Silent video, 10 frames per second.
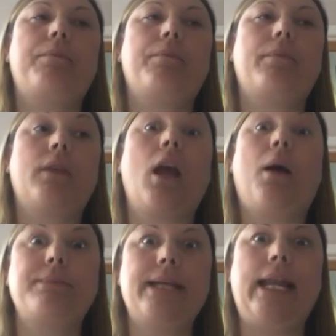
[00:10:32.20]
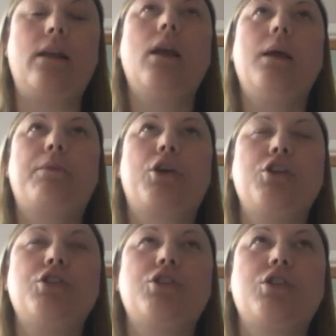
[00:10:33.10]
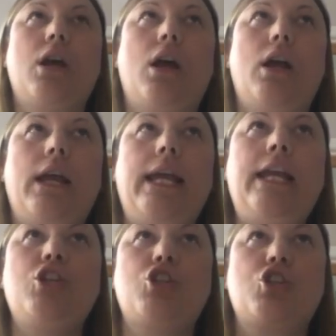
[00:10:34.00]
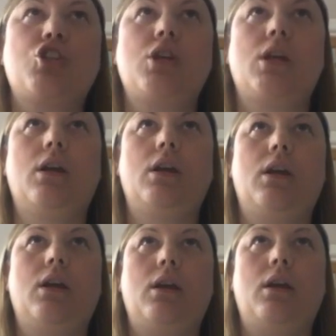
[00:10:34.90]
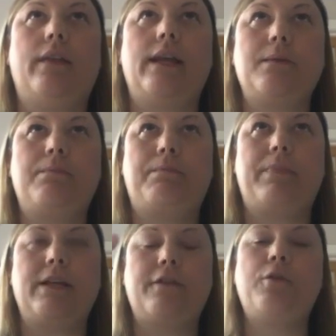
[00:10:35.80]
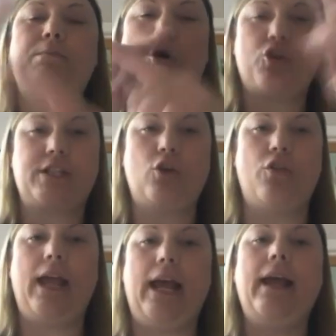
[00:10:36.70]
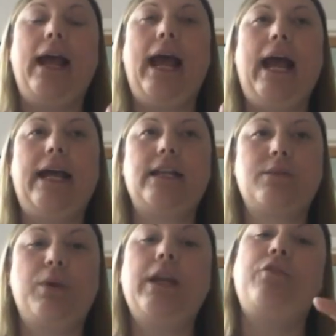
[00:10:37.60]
comes in, because there's a few boxes on there, and if you had